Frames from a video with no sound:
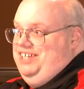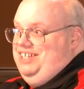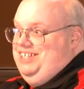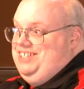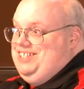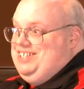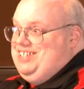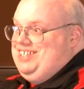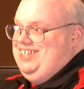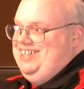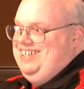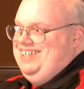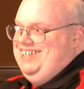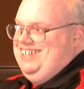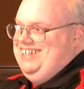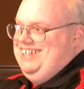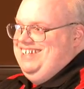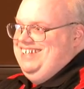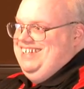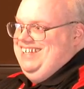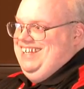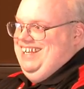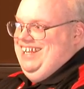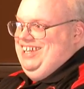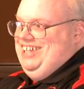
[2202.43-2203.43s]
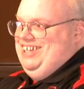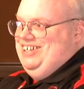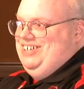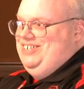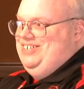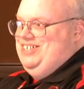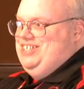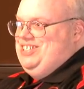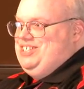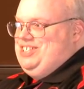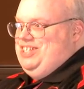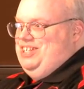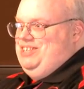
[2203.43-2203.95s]
is, you know,
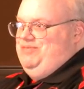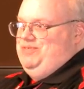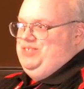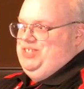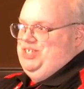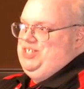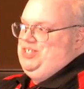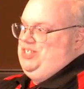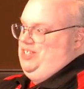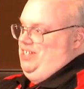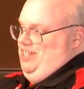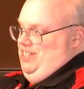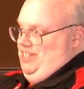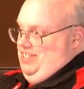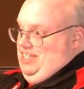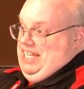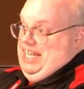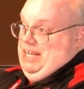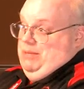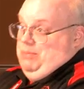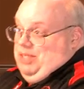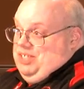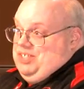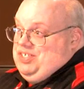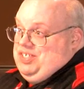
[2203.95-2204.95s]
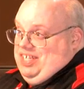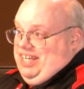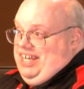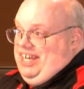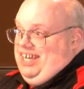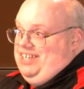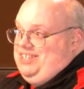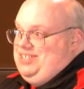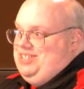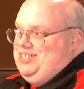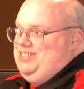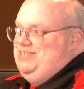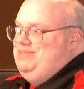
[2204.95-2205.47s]
instead of just a nameless task.